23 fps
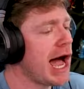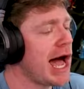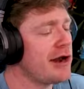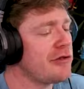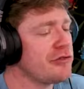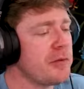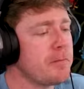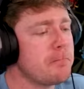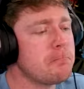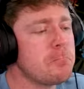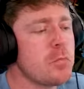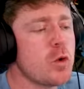how do
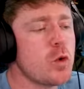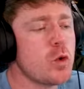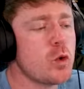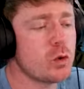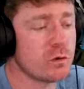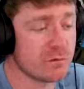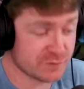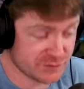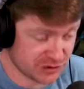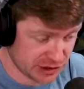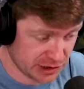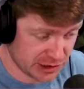the
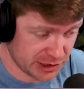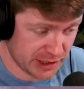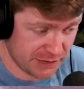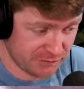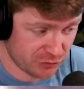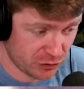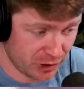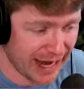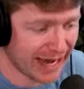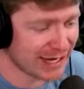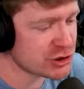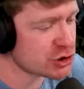moves
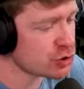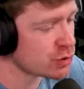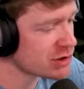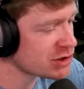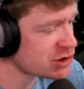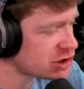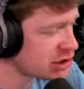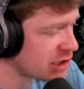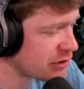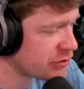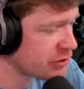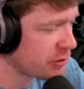differ? As you
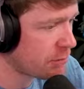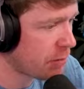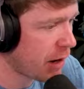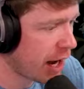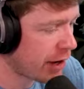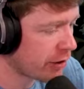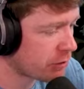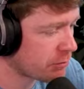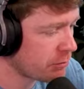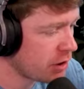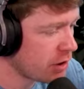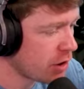can see at the
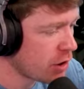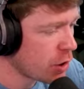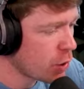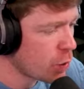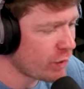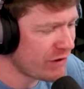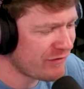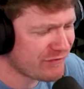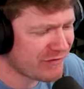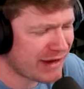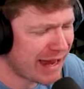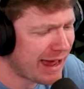bottom,
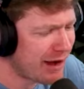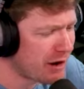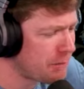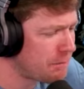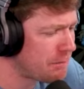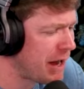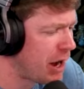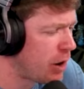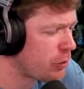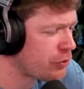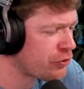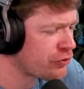we've got
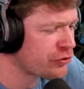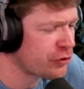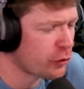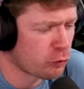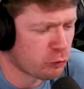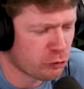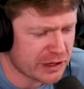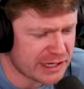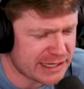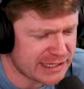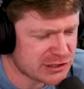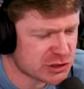about
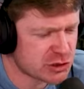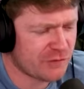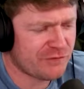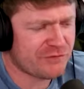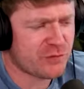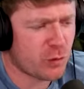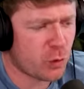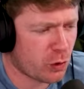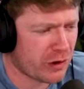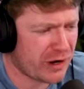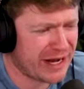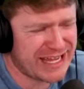three to
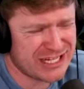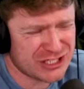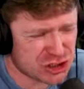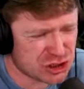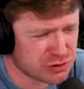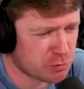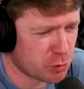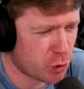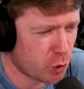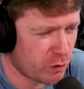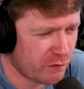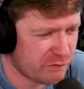four-ish
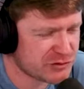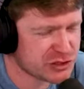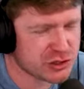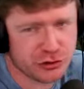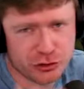moves,